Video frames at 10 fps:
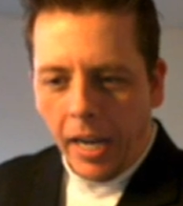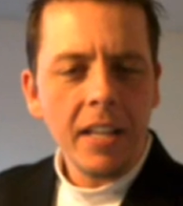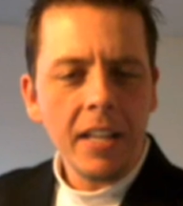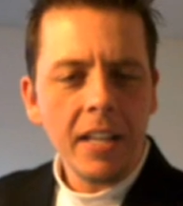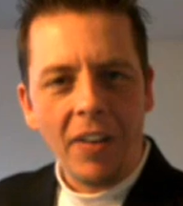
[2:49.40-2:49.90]

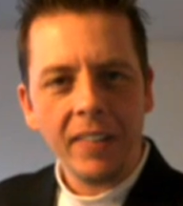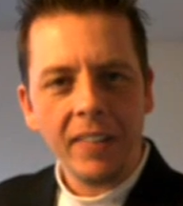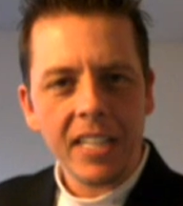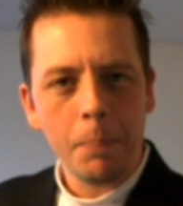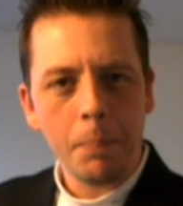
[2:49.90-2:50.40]
And then
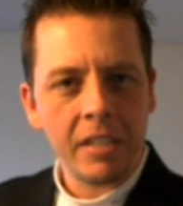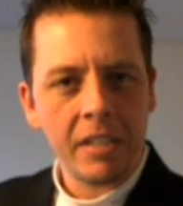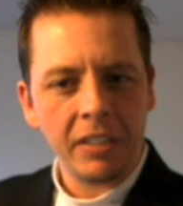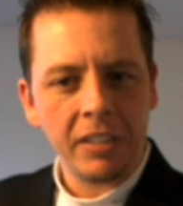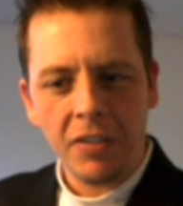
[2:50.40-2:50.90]
finally in the
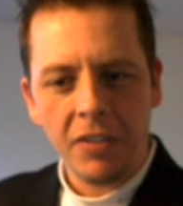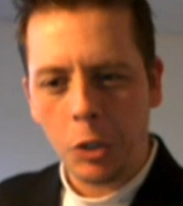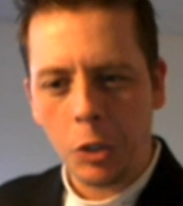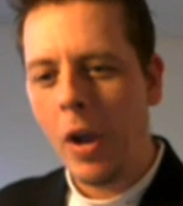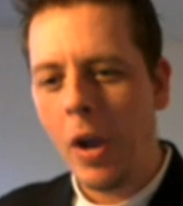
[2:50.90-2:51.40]
Pacific
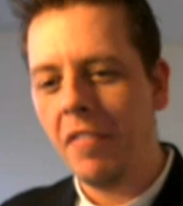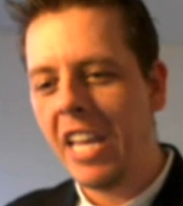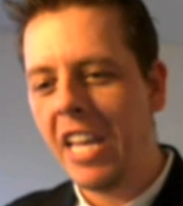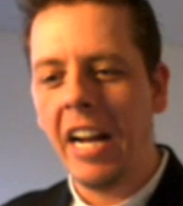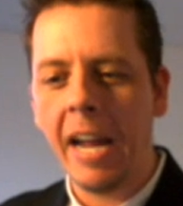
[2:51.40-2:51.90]
Division, you have
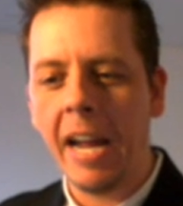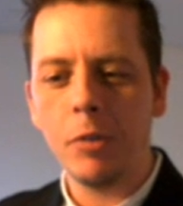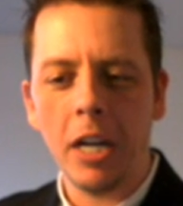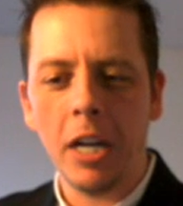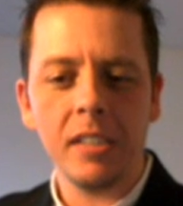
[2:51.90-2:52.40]
the Anaheim
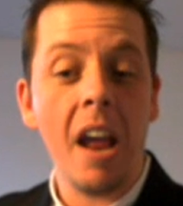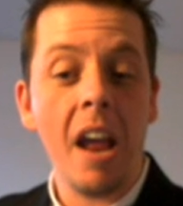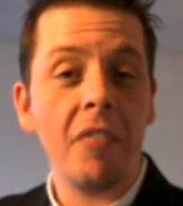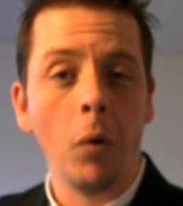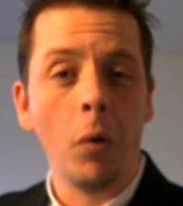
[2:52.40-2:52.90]
Ducks
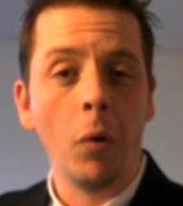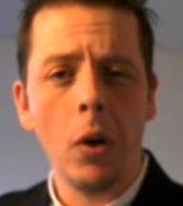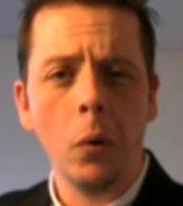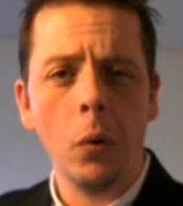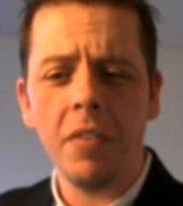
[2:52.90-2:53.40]
at
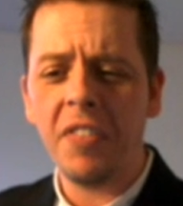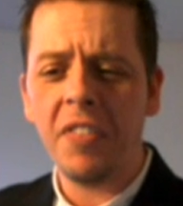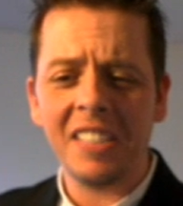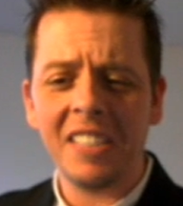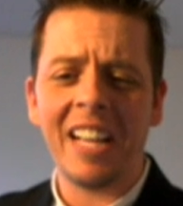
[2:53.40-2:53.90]
4-0, the
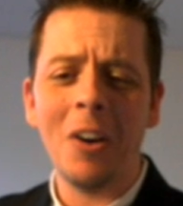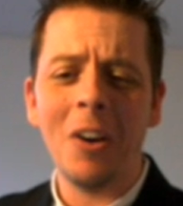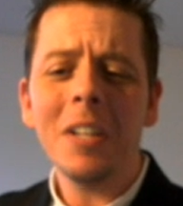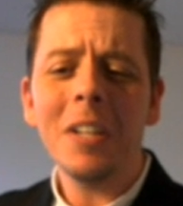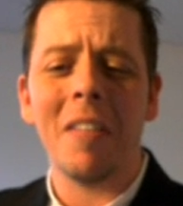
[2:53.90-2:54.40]
Phoenix
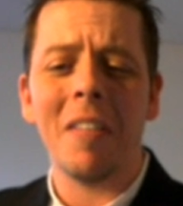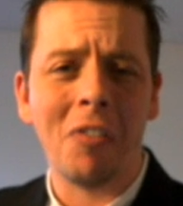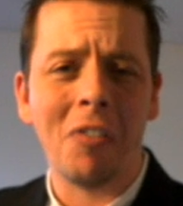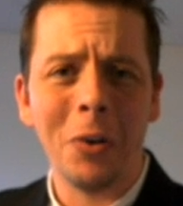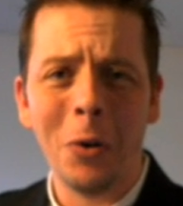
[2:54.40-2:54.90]
Coyotes at
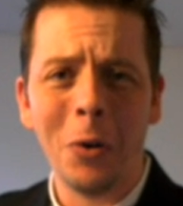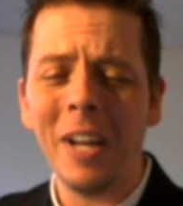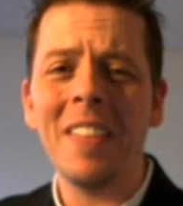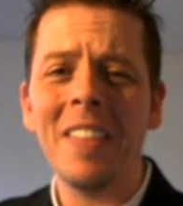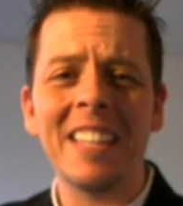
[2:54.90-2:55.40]

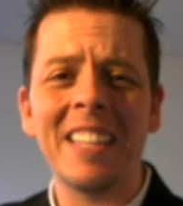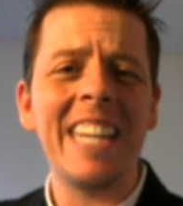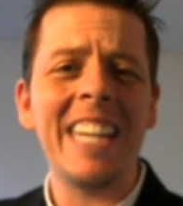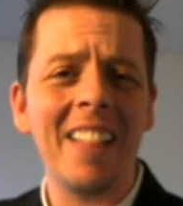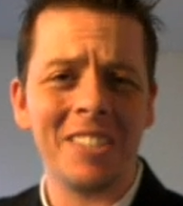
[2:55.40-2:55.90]
4-0, and the
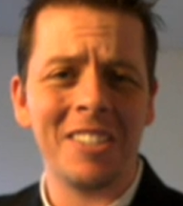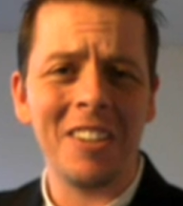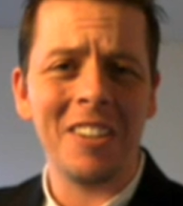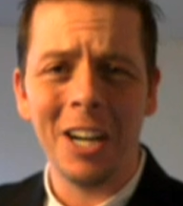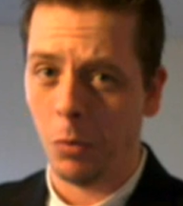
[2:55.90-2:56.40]
Dallas
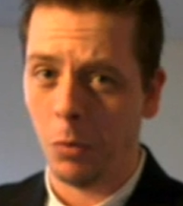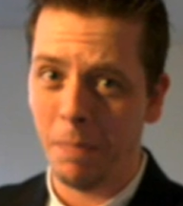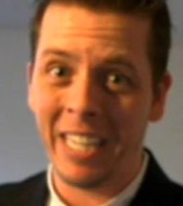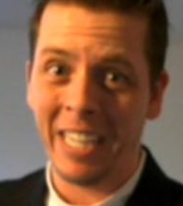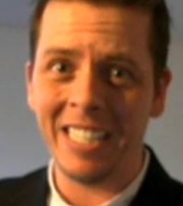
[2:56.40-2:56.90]
Stars with
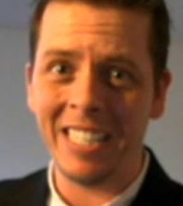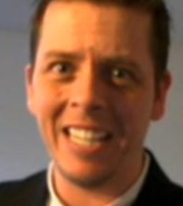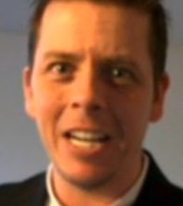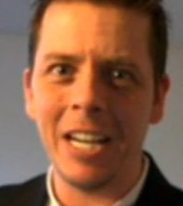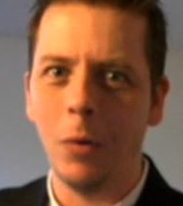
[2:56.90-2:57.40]
McKinnis
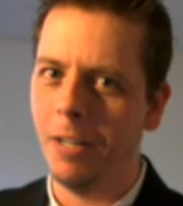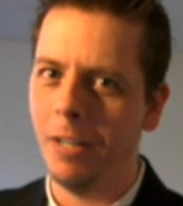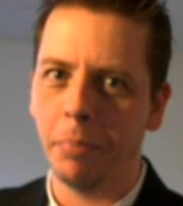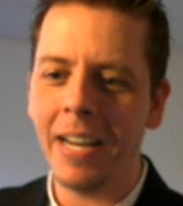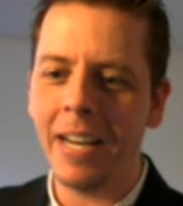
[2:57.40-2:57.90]
91
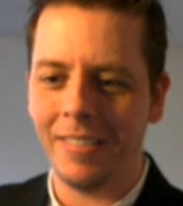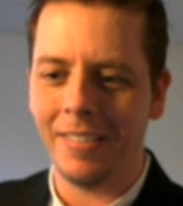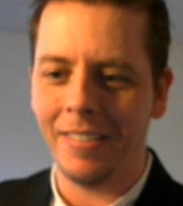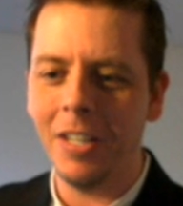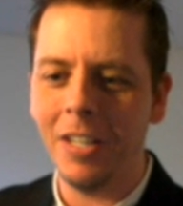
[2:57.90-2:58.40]
and Brain
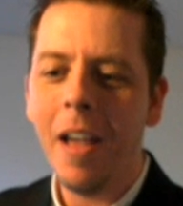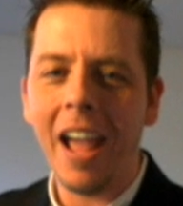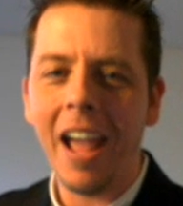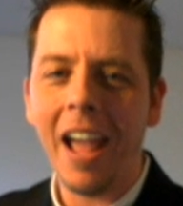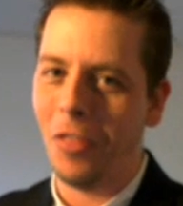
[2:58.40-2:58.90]
7
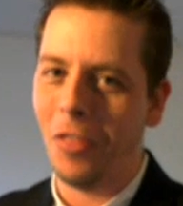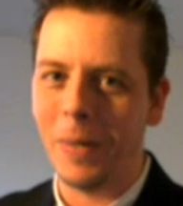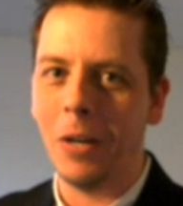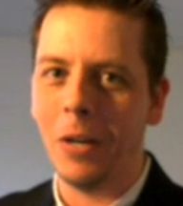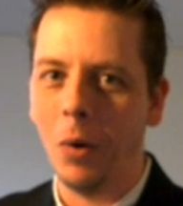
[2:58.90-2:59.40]
at
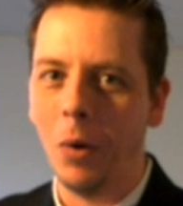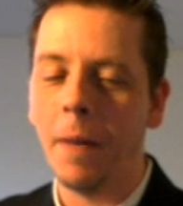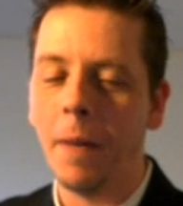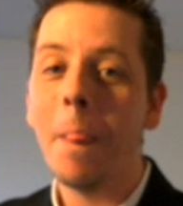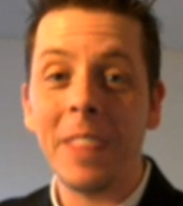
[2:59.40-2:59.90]
3-1.